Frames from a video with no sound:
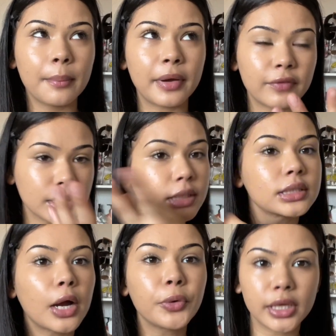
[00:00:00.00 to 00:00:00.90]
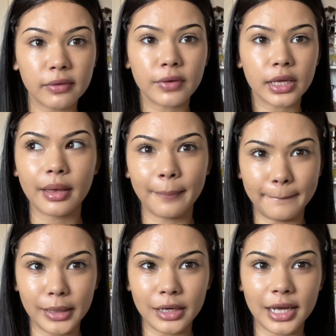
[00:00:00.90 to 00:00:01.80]
My face is now even,
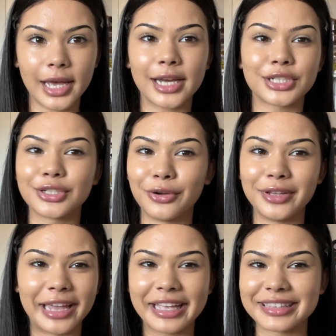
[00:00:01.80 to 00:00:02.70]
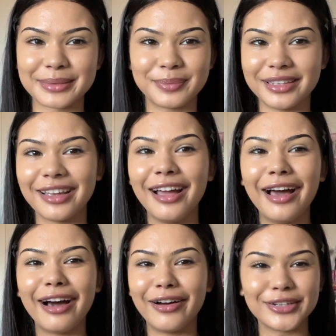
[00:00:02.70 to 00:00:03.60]
but I actually don't like it to be
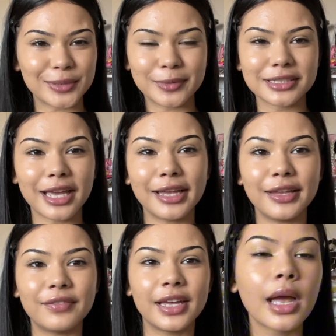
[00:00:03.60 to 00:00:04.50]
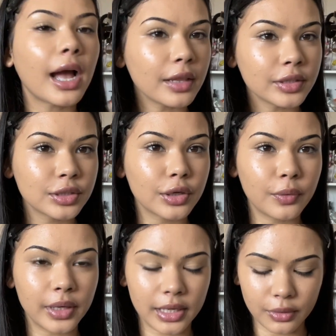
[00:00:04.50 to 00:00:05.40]
100% even. I like to go
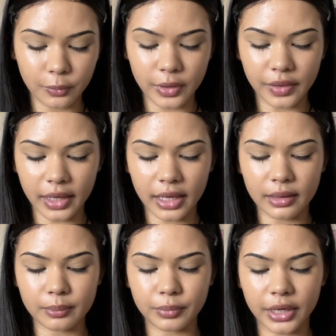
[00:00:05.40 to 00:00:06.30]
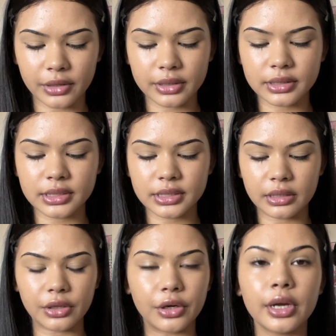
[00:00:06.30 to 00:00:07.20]
in with a brighter
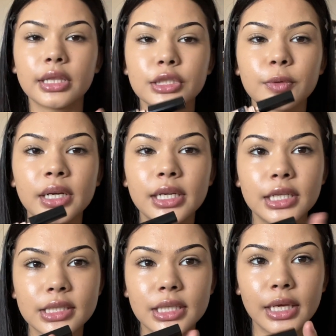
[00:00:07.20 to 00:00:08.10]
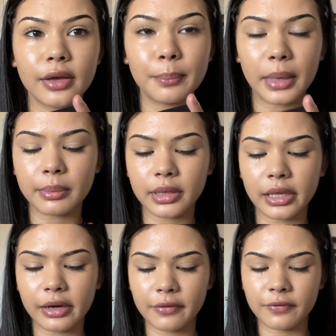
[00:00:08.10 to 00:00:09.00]
concealer. This one is the
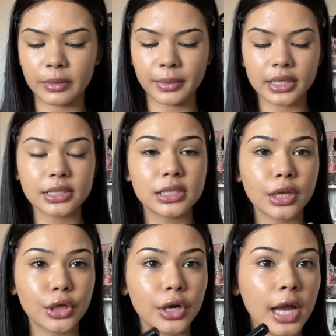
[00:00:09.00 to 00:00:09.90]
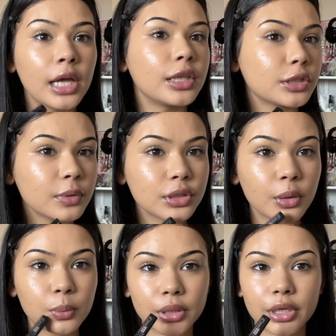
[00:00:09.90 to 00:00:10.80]
Maybelline Fit Me concealer. These ones are
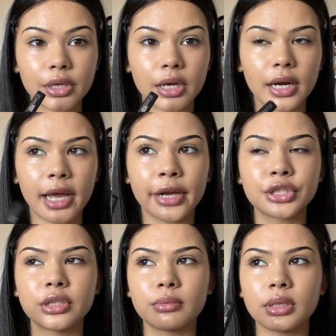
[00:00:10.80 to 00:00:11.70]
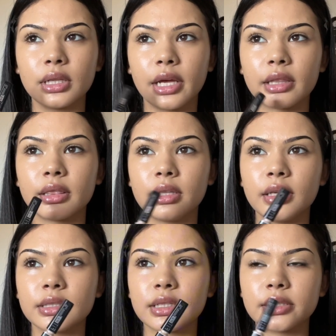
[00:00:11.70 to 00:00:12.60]
really good. I actually really like
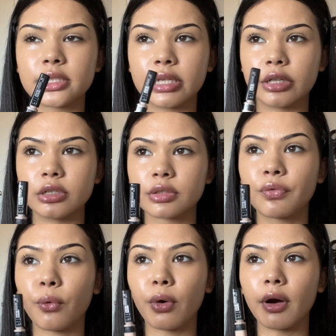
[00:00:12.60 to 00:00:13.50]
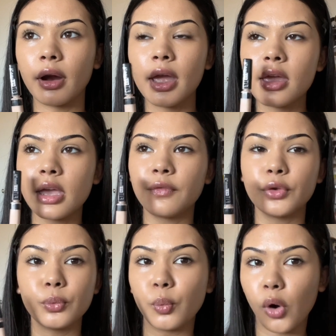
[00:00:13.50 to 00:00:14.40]
these concealers for if
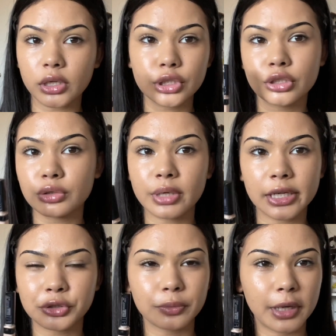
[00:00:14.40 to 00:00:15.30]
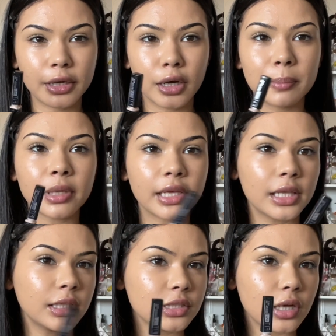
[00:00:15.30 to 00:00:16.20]
you want to do natural makeup. Like
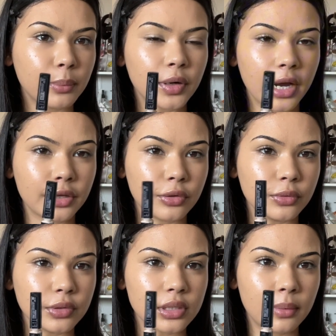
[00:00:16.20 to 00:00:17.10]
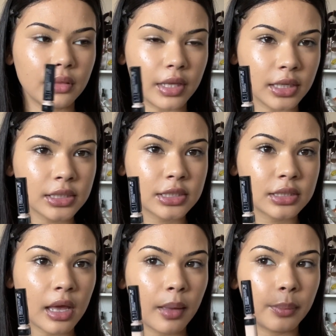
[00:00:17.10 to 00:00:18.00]
in the summer, I use this
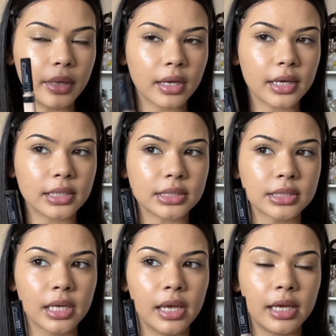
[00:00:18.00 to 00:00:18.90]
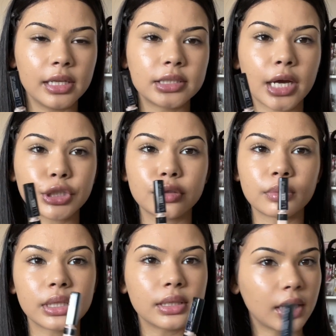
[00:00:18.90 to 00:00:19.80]
because it's actually
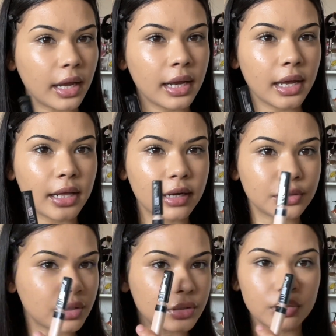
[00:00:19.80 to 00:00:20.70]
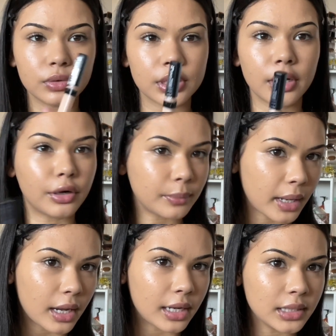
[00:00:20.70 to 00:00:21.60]
really light and I just use it under my
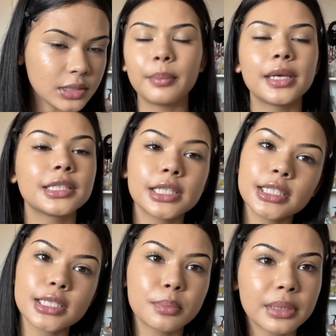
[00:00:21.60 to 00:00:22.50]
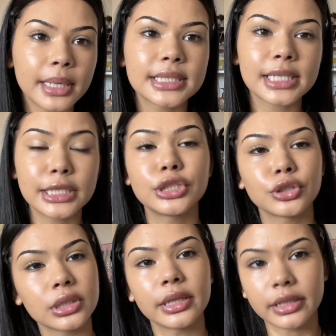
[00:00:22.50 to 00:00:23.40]
eyes because in the summer my skin is
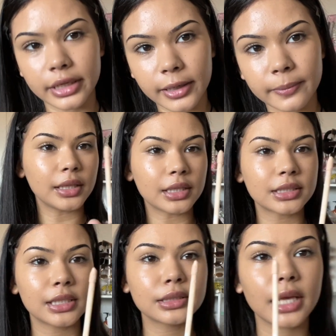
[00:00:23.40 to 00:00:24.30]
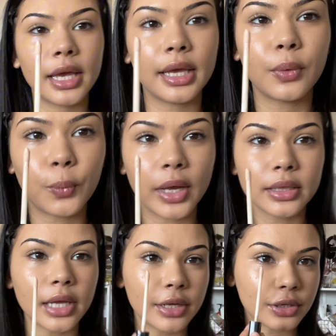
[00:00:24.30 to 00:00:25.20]
usually clear. This is a way
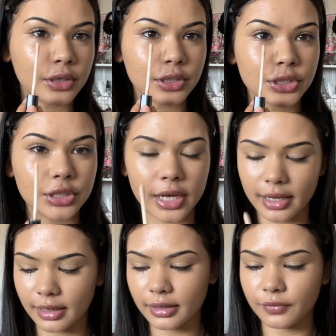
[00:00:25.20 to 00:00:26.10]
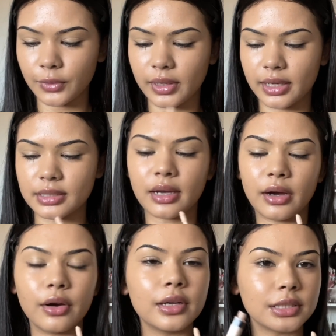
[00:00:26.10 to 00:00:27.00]
lighter shade, if you can't
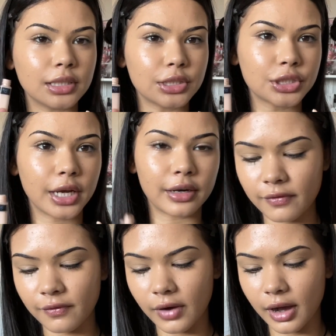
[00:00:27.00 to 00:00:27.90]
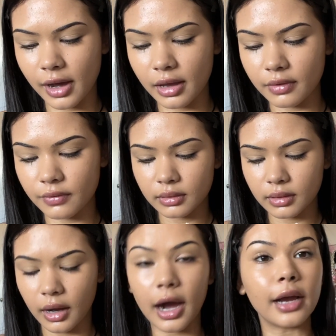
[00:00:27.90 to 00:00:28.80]
tell. It's in the shade 5
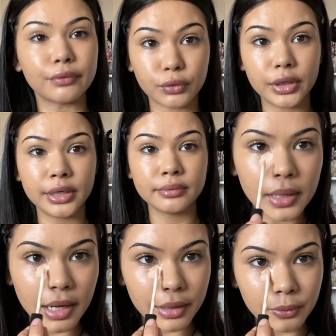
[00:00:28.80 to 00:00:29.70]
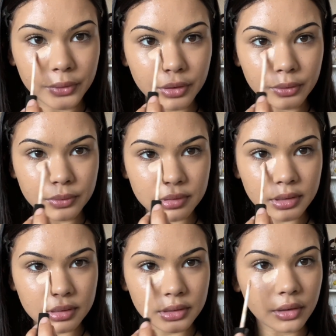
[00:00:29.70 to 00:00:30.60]
Ivory. I only use
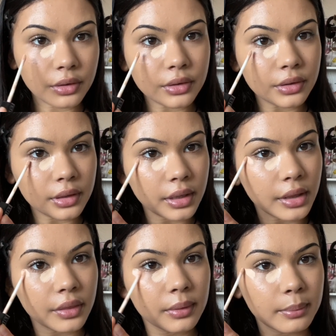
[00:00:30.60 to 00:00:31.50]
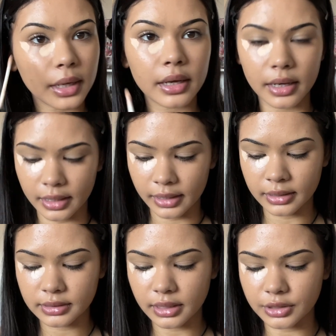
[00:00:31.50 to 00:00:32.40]
this underneath my
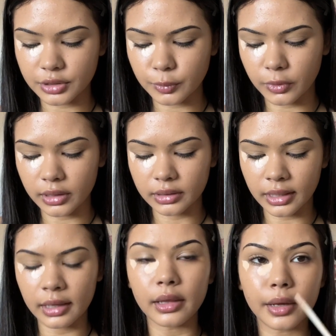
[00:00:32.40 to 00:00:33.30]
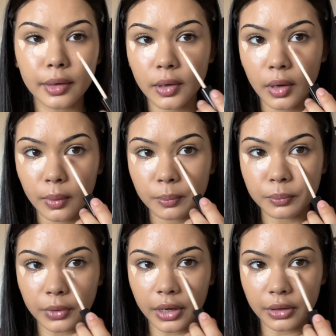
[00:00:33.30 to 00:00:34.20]
eyes. I just want that like
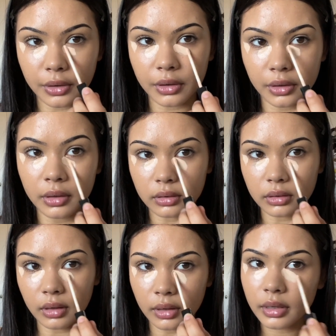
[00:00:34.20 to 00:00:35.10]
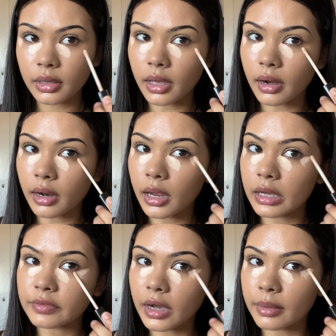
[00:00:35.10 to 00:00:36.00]
brighter look, and I
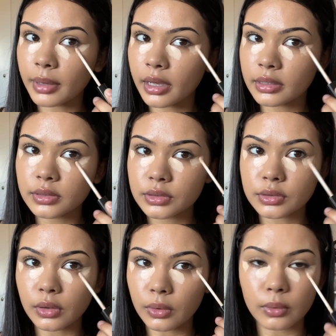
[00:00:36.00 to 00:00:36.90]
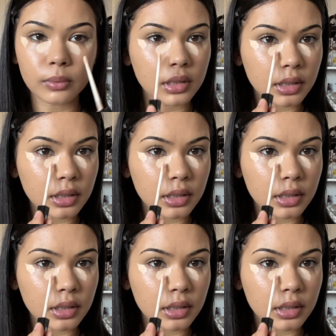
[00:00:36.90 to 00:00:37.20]
have eye bags, so I